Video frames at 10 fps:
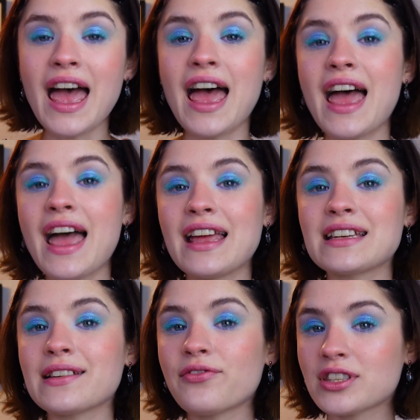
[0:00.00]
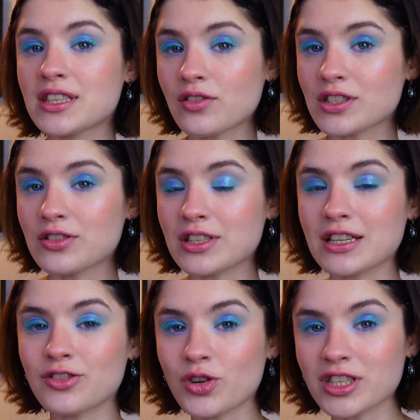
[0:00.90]
And if it sounds good and
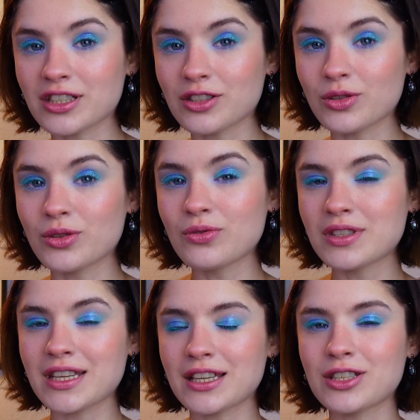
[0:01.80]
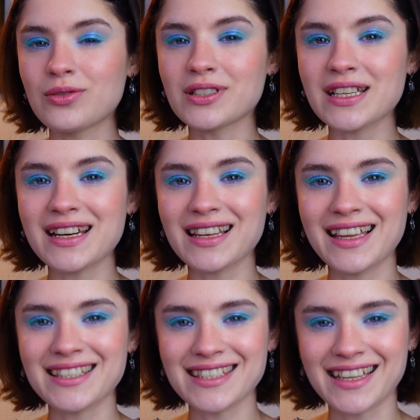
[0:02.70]
interesting to you, stay tuned and
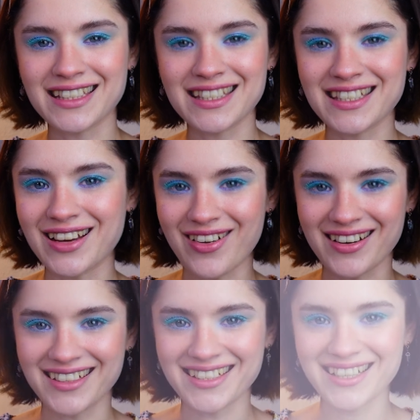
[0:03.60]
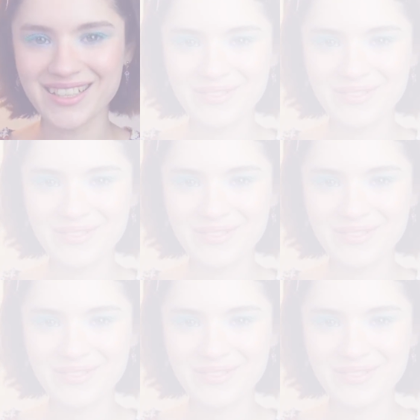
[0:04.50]
let's get started.